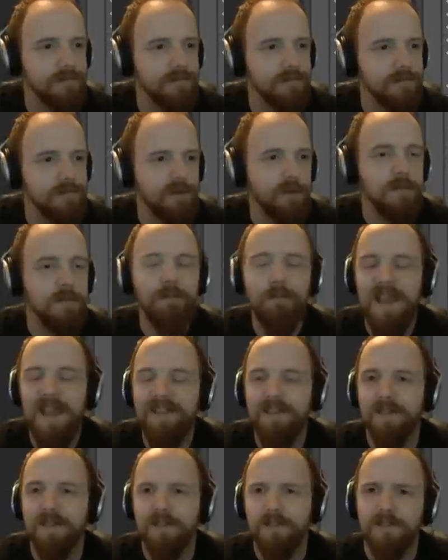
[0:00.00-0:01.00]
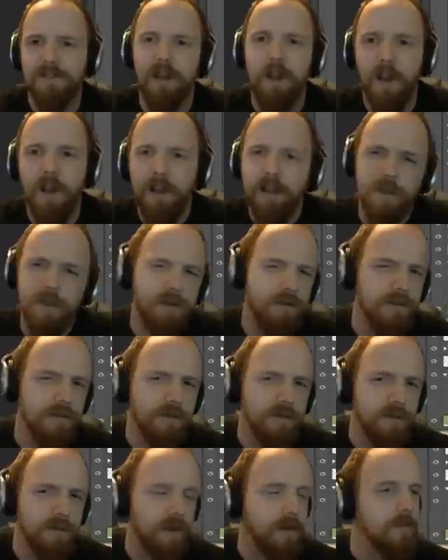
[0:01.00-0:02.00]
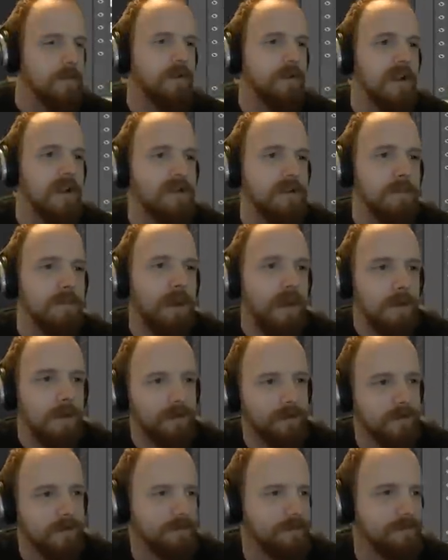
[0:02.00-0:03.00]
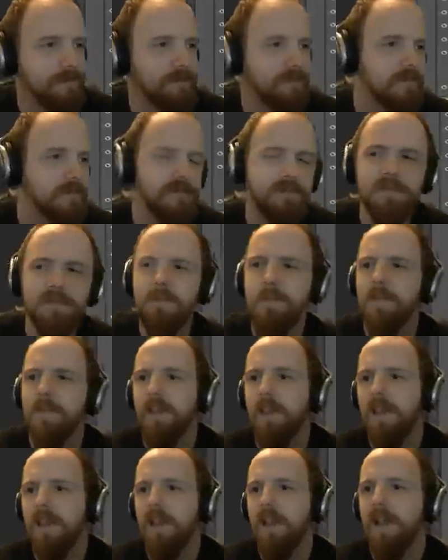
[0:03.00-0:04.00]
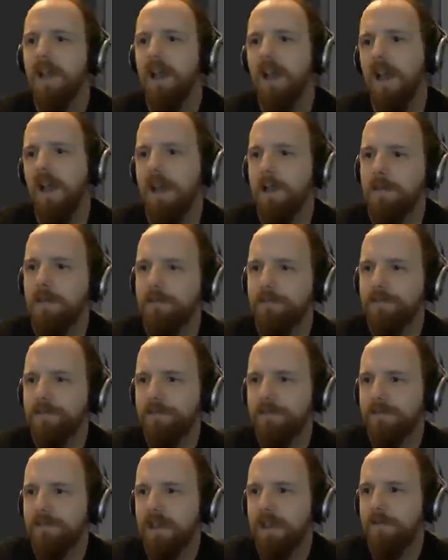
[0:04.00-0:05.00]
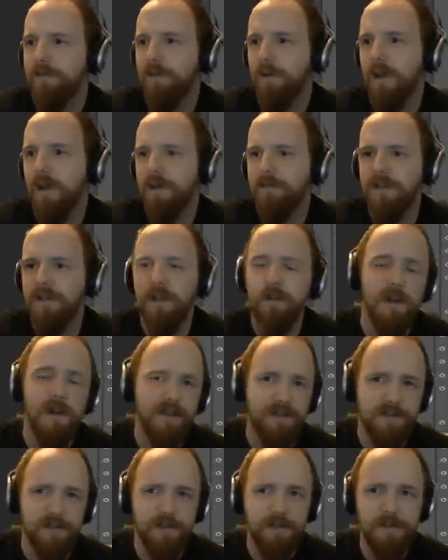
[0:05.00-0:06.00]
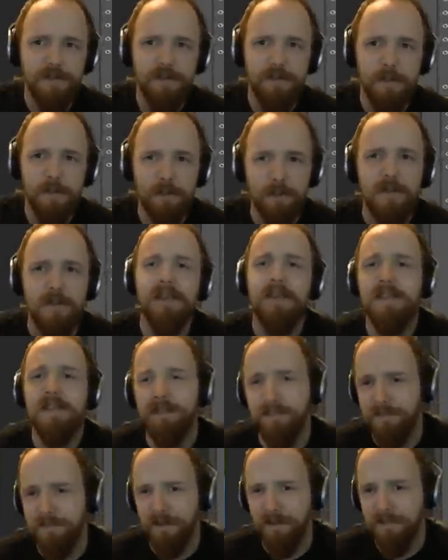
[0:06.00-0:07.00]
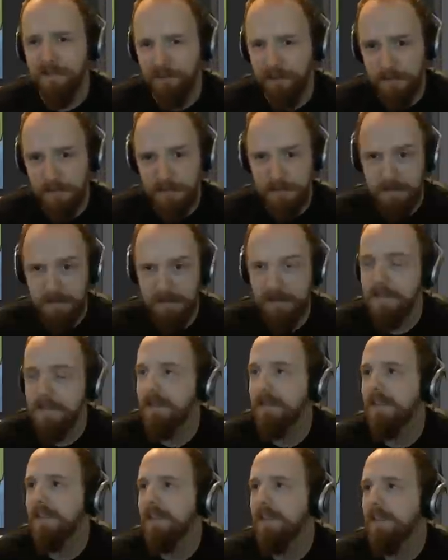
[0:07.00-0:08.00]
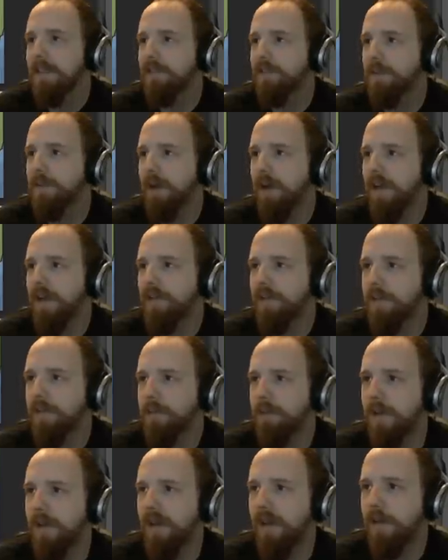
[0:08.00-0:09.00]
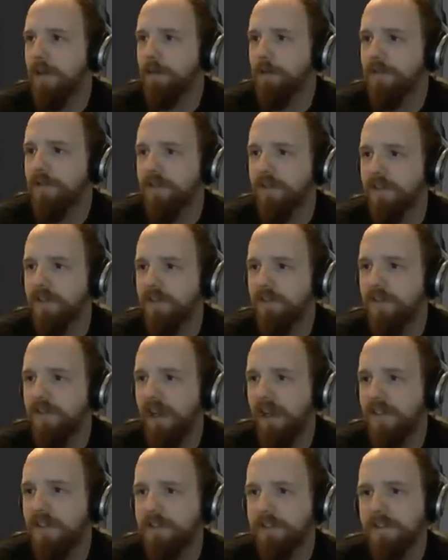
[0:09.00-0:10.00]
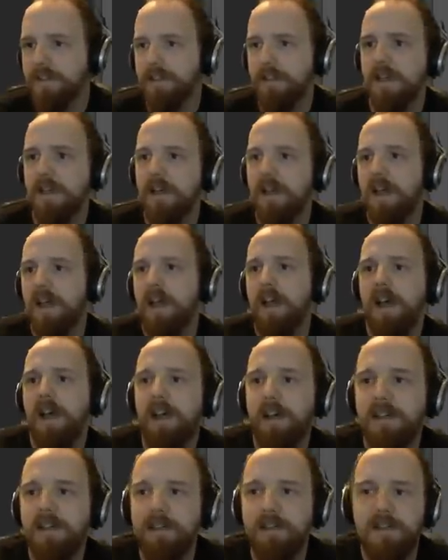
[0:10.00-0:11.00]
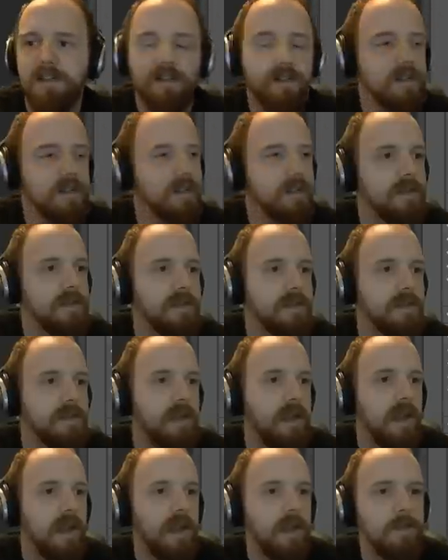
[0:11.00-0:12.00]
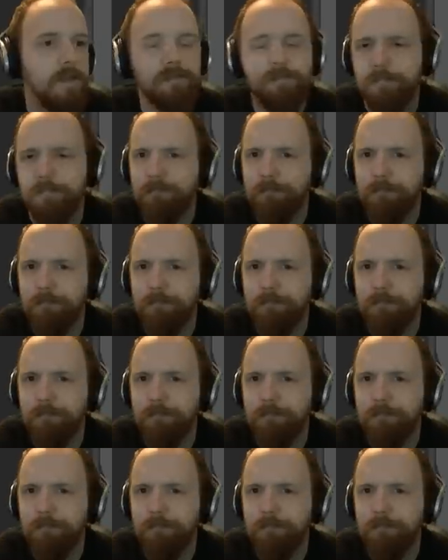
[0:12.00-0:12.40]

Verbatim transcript: sort of methods that I use when I'm creating maps. Um, if you have any questions, please feel free to ask them. I am watching the chat, and um,